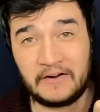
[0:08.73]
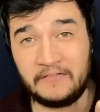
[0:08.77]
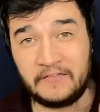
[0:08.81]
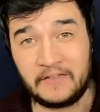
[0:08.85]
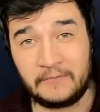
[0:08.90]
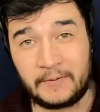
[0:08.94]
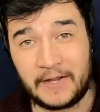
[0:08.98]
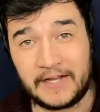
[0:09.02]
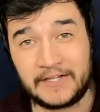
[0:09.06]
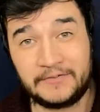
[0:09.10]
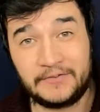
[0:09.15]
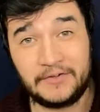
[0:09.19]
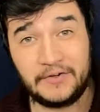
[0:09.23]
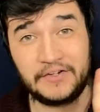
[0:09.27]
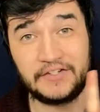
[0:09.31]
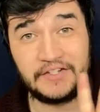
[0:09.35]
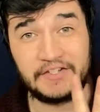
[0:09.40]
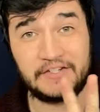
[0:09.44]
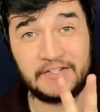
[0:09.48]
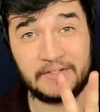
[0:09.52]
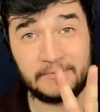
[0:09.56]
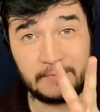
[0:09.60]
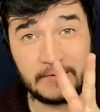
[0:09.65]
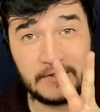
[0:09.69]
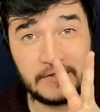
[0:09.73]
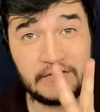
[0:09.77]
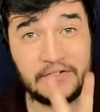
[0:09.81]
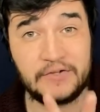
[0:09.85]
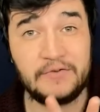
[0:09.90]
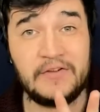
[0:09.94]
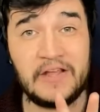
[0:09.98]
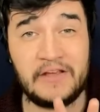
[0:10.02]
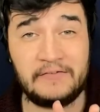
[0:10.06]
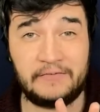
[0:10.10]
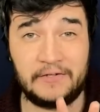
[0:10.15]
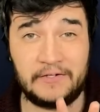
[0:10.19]
of the past few years is it's been two
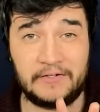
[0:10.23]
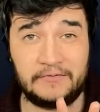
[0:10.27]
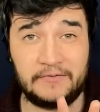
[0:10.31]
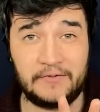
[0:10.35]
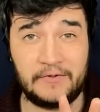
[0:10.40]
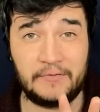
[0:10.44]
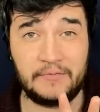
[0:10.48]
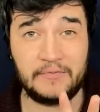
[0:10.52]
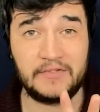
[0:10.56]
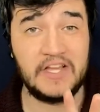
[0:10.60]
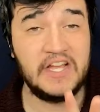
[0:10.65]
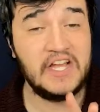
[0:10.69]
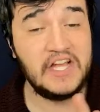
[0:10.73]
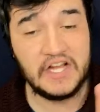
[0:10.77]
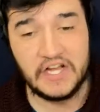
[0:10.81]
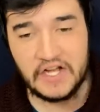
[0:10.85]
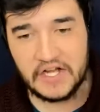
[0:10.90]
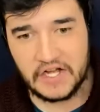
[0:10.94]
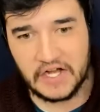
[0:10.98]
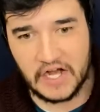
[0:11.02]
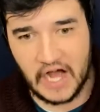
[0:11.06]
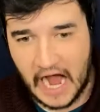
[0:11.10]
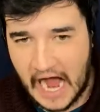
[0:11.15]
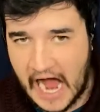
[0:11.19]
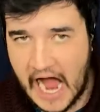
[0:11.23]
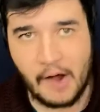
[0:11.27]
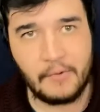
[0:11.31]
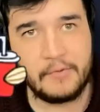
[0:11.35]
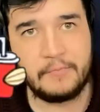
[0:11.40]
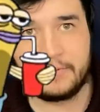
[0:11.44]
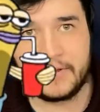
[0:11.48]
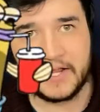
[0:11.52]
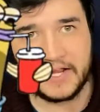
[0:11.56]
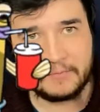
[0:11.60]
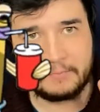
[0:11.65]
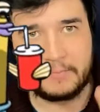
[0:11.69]
Netflix films, I would
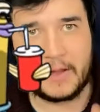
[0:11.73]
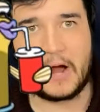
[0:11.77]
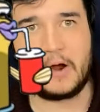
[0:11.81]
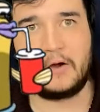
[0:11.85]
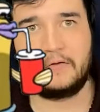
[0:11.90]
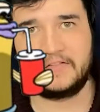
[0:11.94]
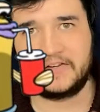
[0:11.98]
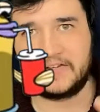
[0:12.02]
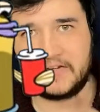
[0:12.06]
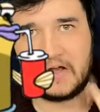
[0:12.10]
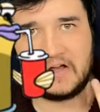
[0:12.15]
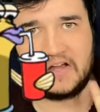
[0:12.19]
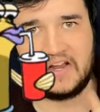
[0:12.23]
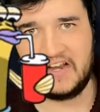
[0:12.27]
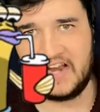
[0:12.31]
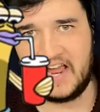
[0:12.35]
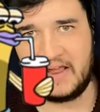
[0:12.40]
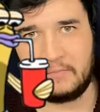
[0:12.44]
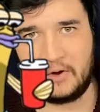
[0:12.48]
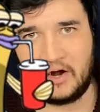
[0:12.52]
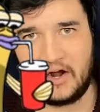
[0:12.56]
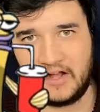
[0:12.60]
pick Power of the Dog and Nightmare